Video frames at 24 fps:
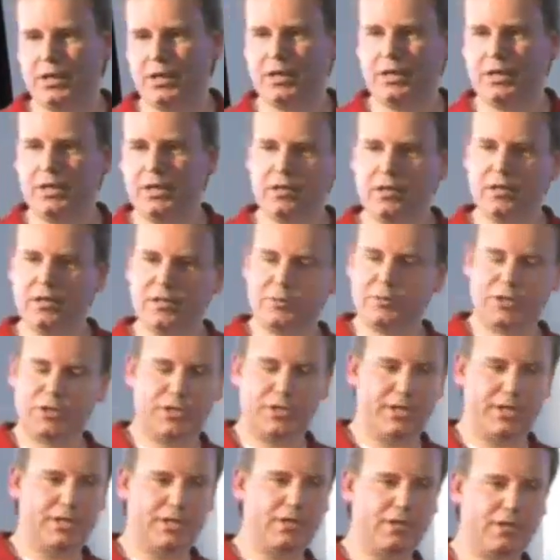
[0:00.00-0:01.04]
And then the customer
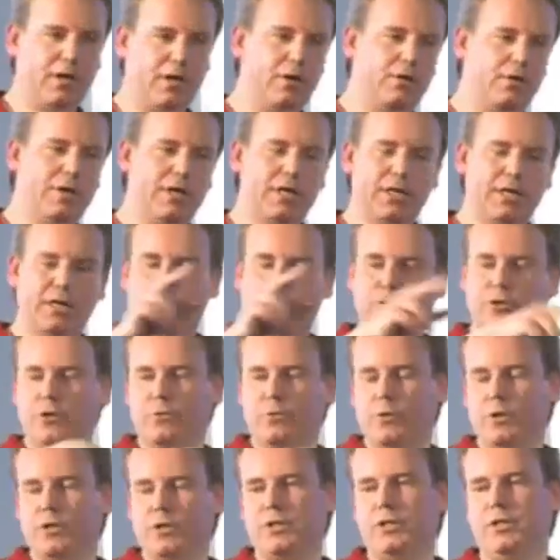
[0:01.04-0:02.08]
said, oh, I also
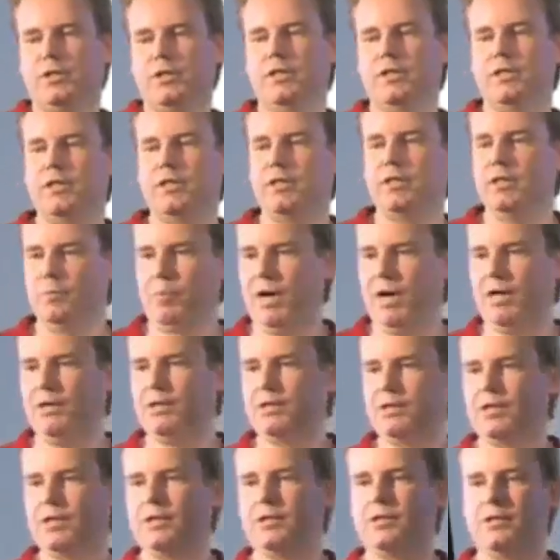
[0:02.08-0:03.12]
want to see it in the My
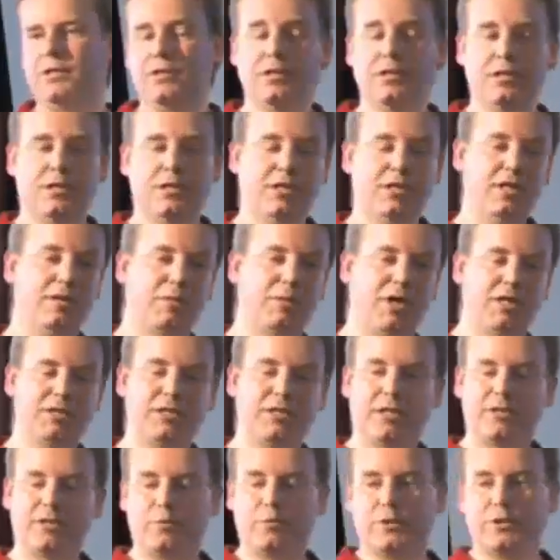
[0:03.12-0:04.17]
Sites. And the My
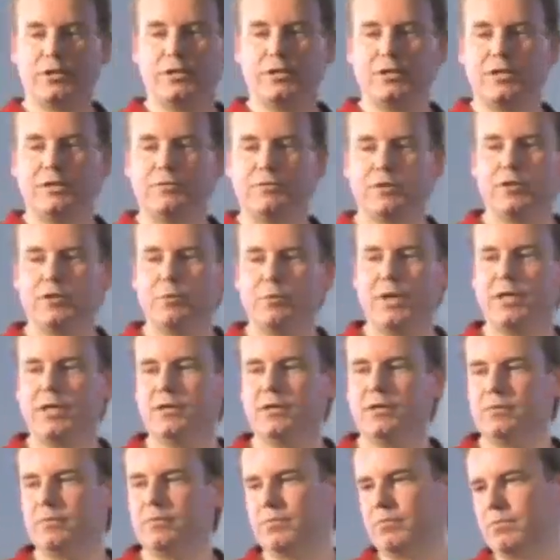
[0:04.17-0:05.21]
Sites were in a different
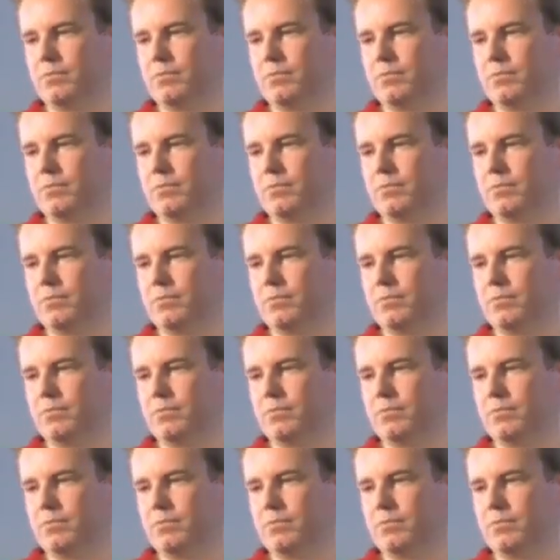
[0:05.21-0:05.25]
domain.